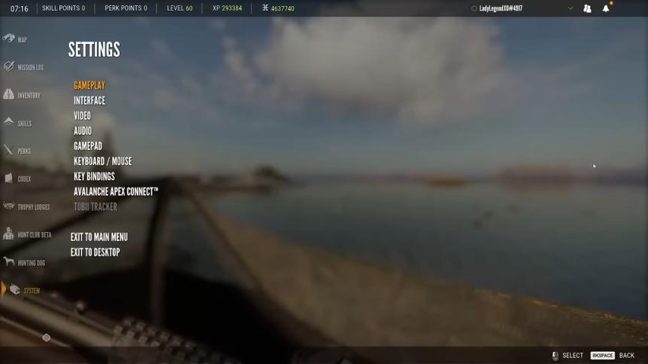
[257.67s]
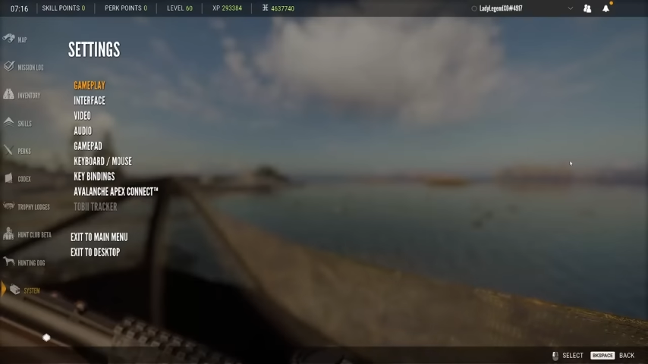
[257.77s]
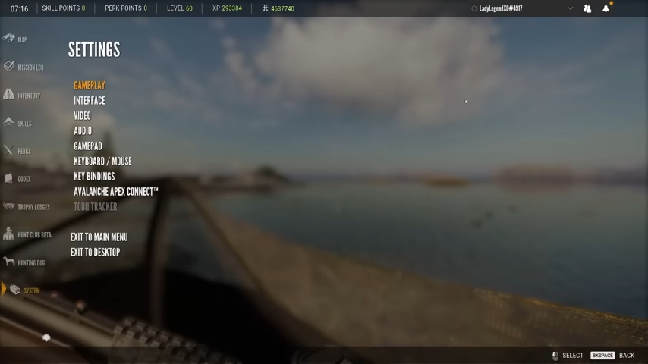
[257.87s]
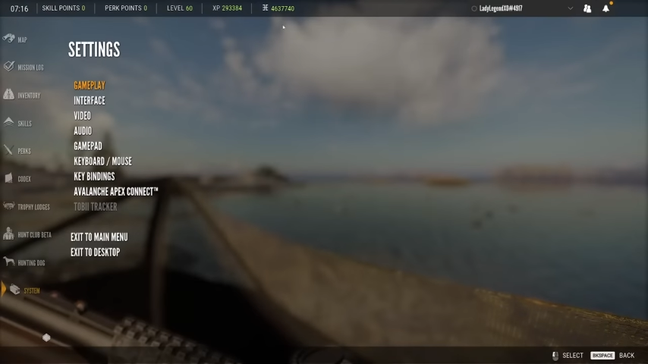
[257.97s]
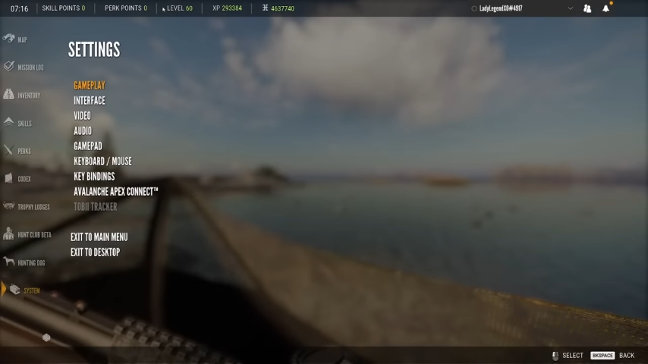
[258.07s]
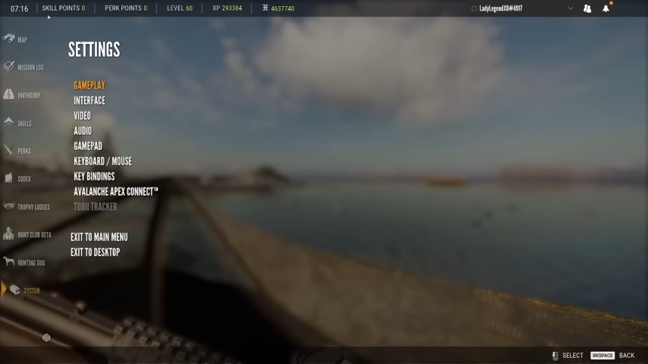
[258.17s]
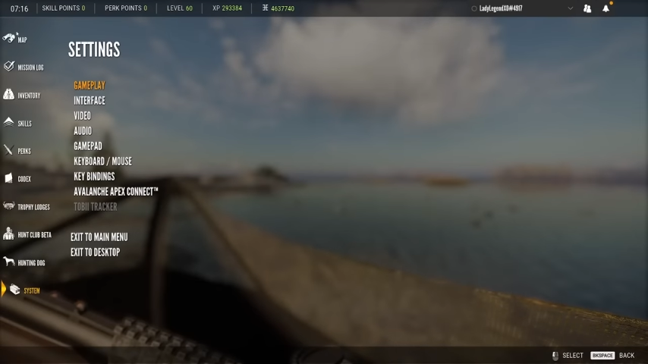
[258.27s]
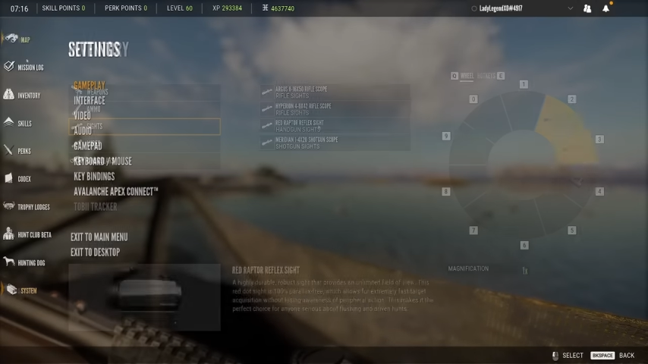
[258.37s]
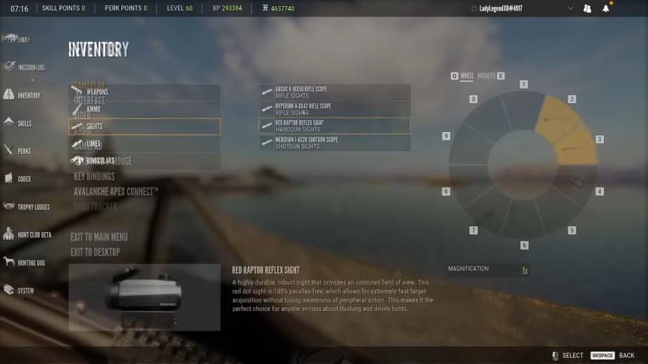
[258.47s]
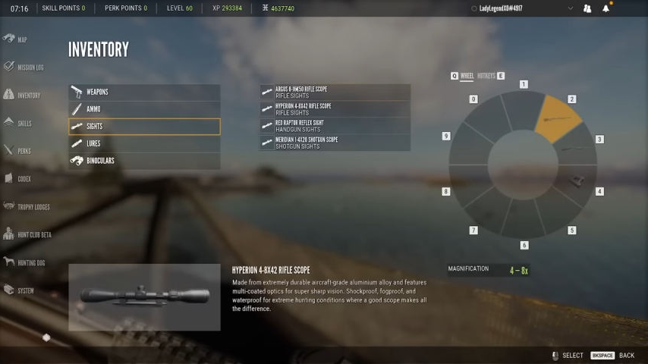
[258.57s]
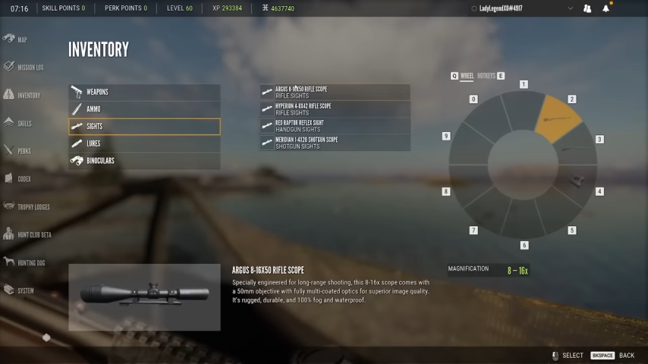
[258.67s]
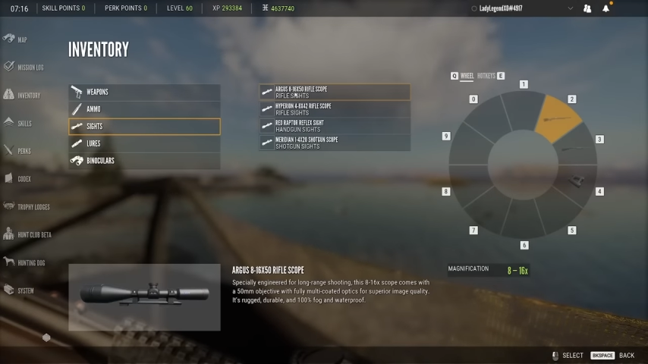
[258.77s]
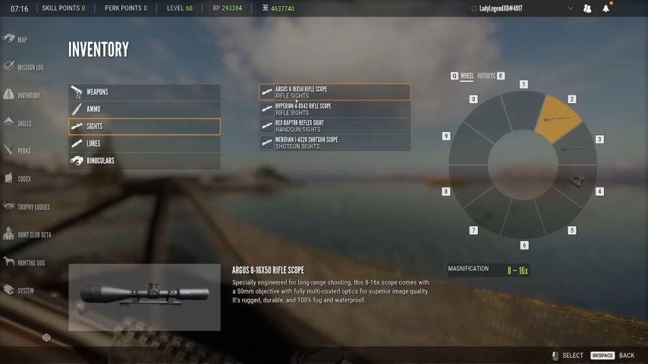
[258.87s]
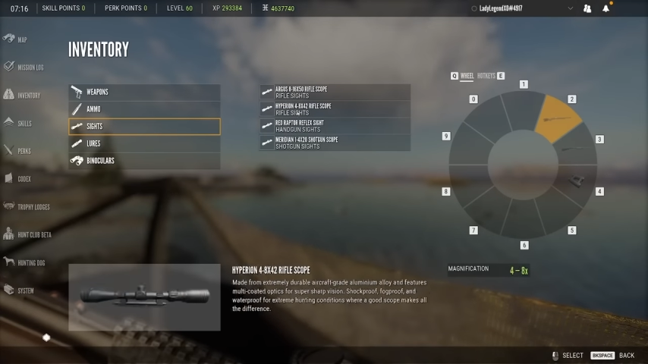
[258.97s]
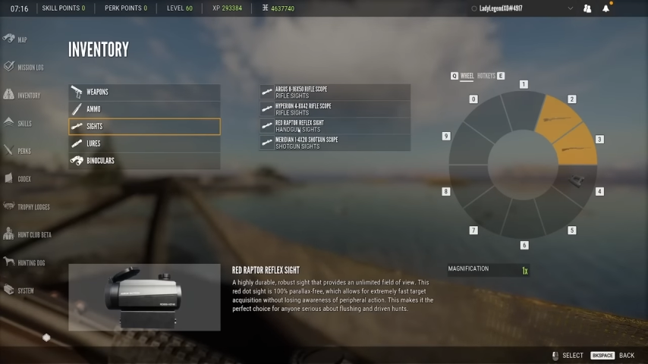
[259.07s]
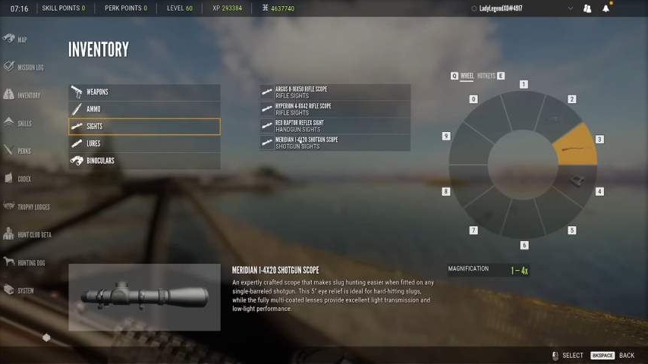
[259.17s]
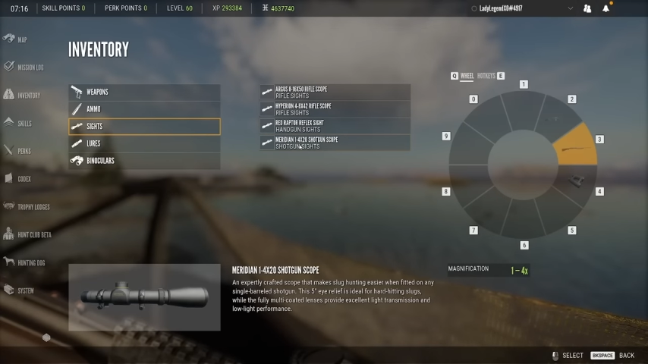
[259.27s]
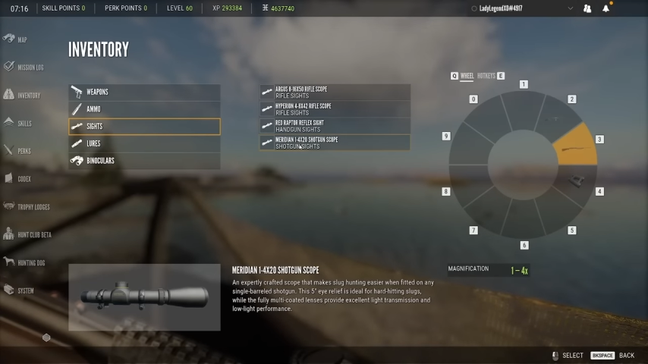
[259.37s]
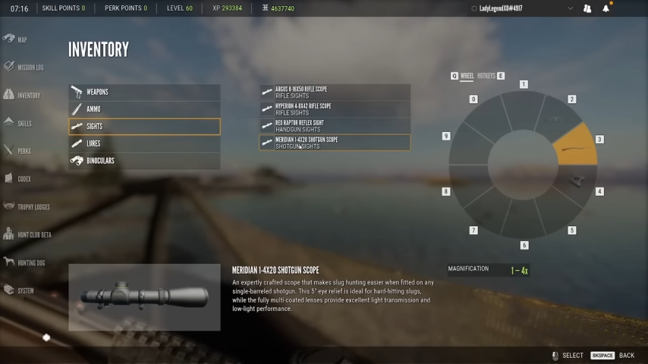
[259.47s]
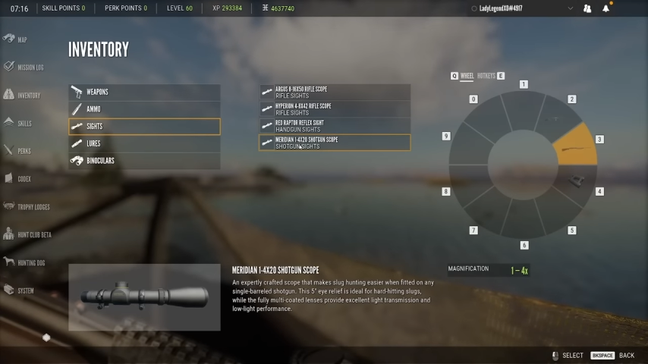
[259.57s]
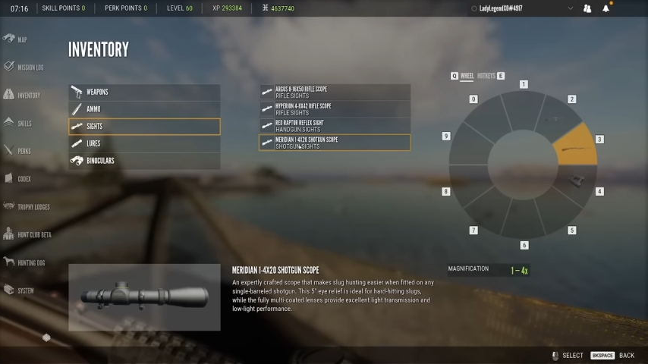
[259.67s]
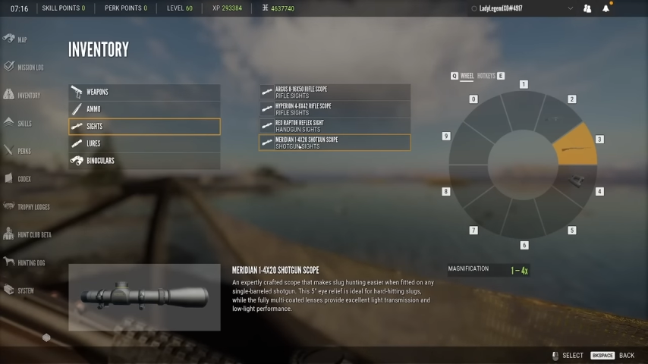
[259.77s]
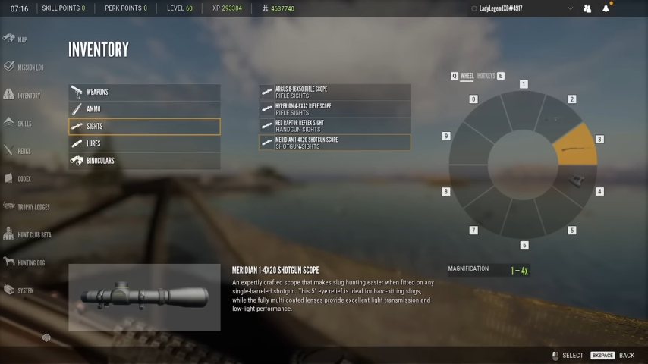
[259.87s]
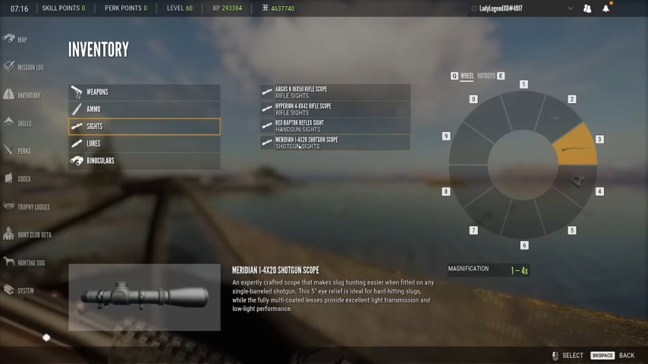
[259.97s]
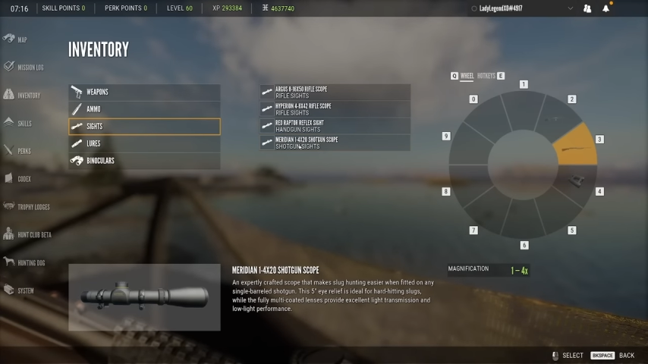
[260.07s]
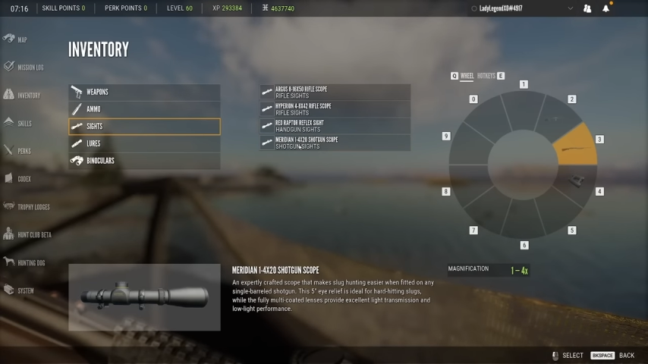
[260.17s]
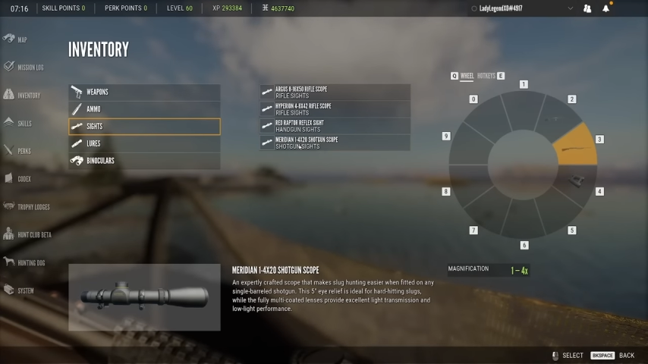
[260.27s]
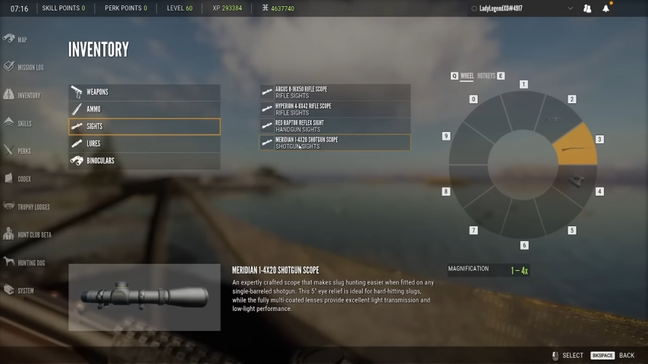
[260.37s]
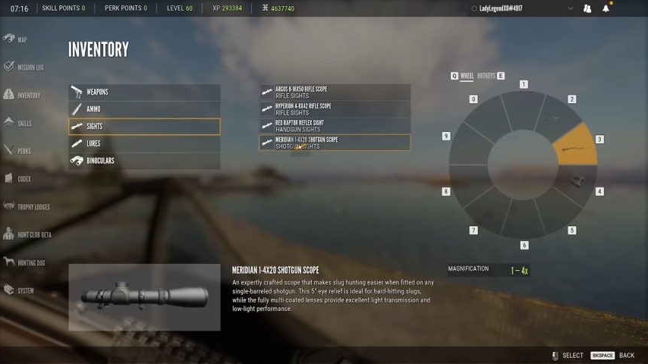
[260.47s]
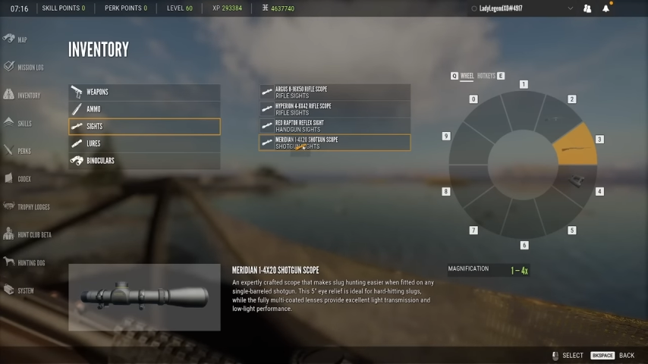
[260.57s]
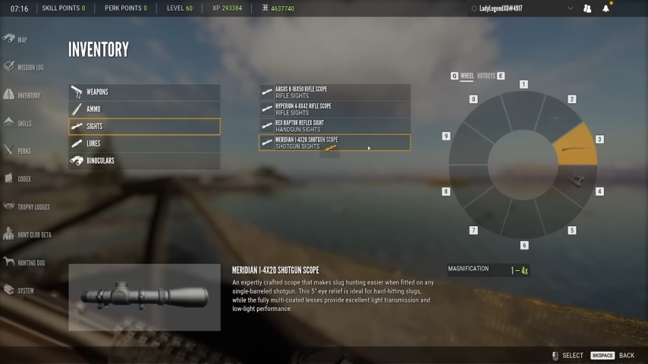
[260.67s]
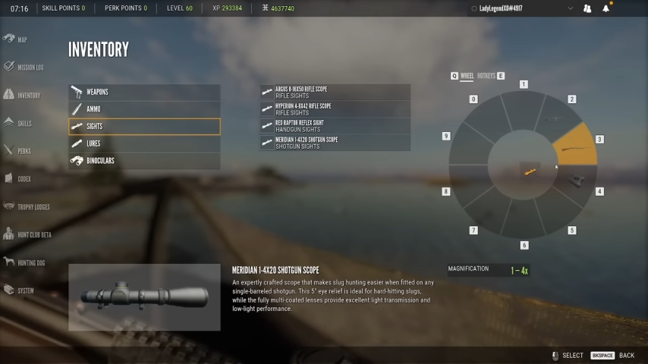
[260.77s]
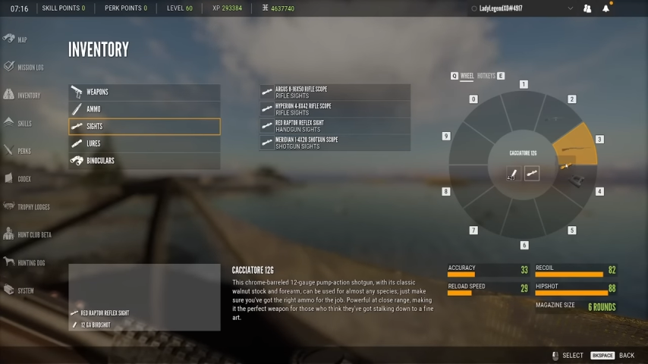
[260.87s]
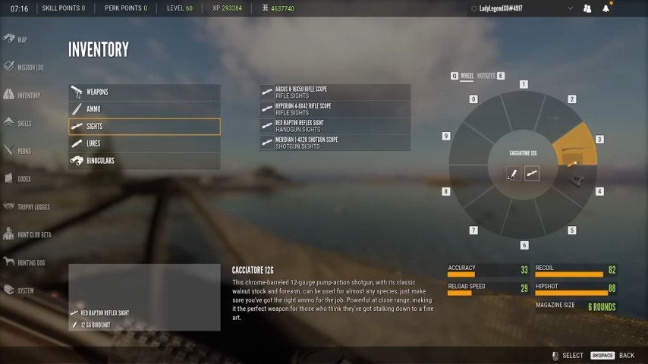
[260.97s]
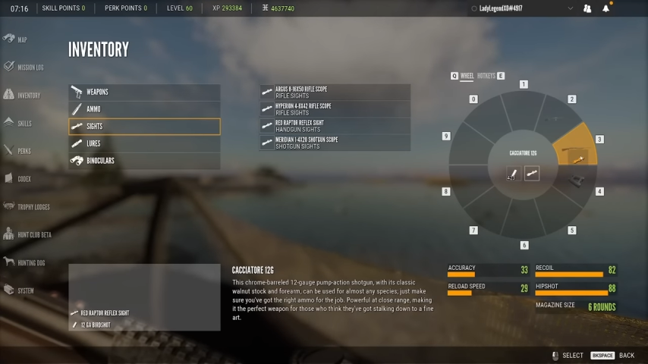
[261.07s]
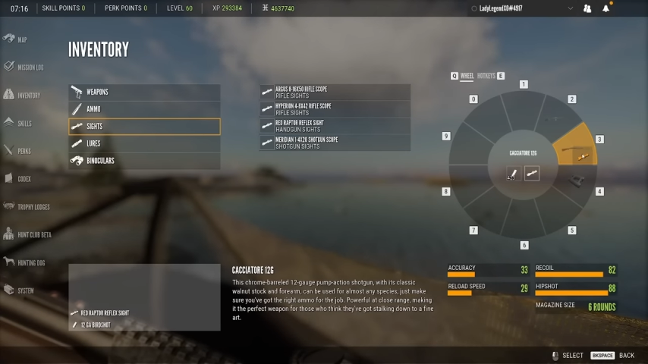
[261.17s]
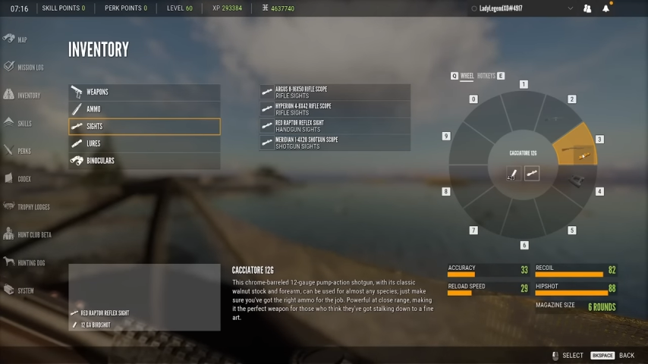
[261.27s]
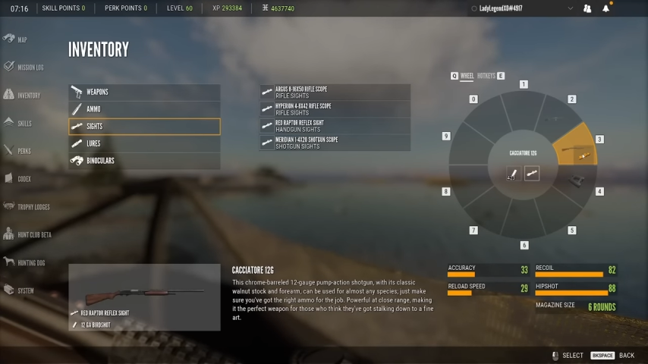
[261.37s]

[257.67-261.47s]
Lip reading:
[unreadable: no face in view]